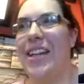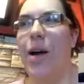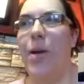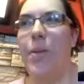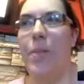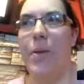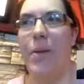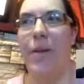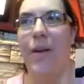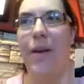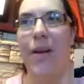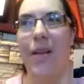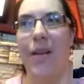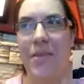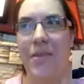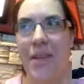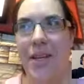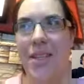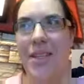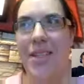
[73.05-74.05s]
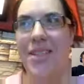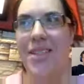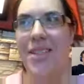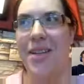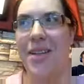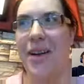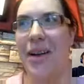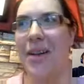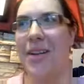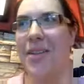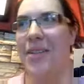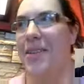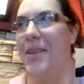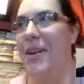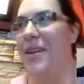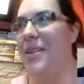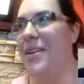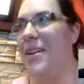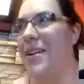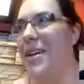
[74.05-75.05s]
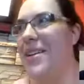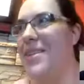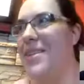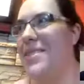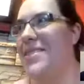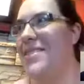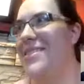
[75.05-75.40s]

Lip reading: help with all of it. So I don't know how you guys